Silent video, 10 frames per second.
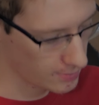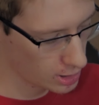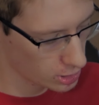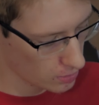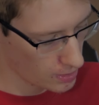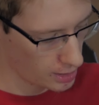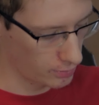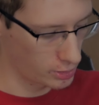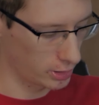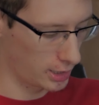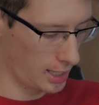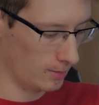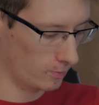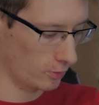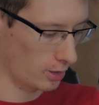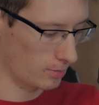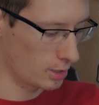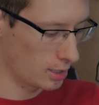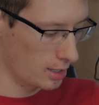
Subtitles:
I'm not sure where it originally came from,